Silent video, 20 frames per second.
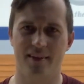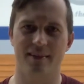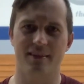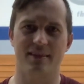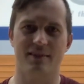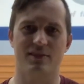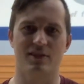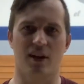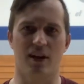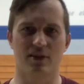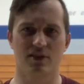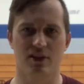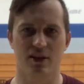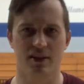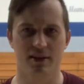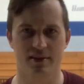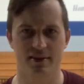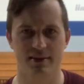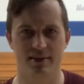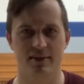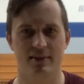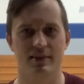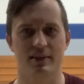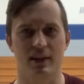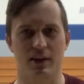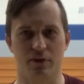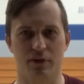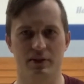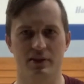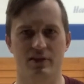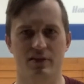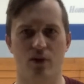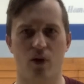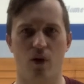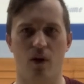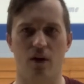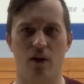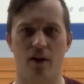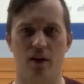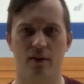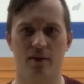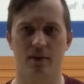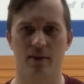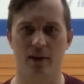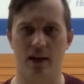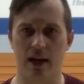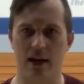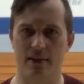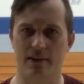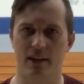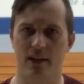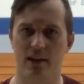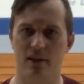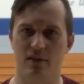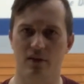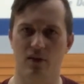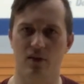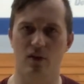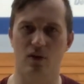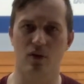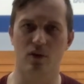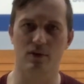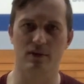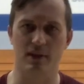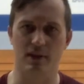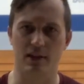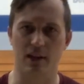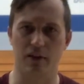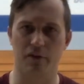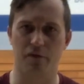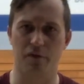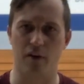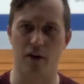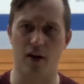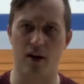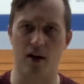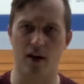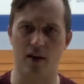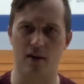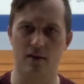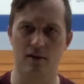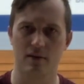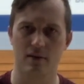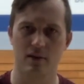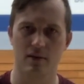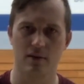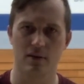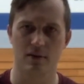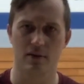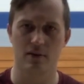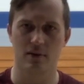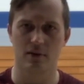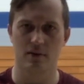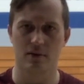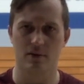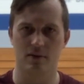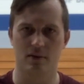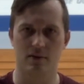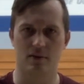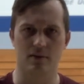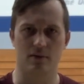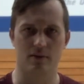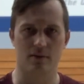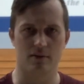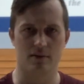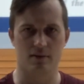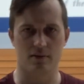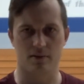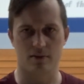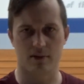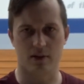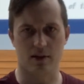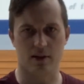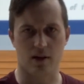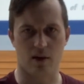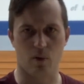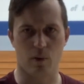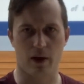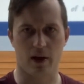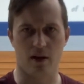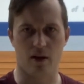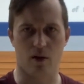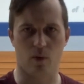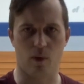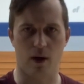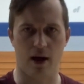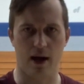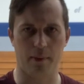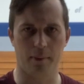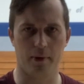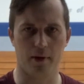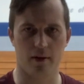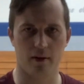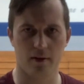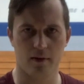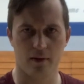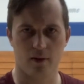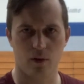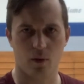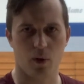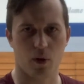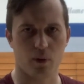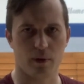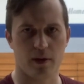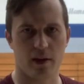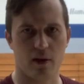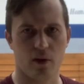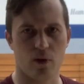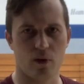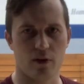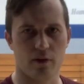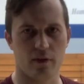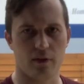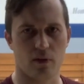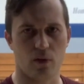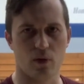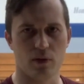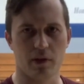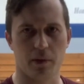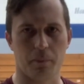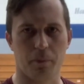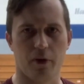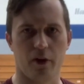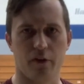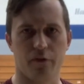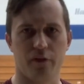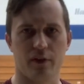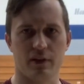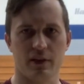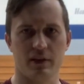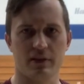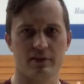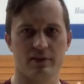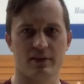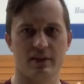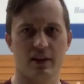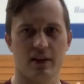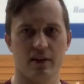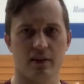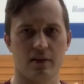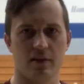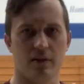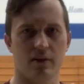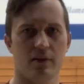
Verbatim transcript: Judges, give a score. How'd they do? Did they fall? Did they wiggle or wobble? Or did they hold it perfectly still?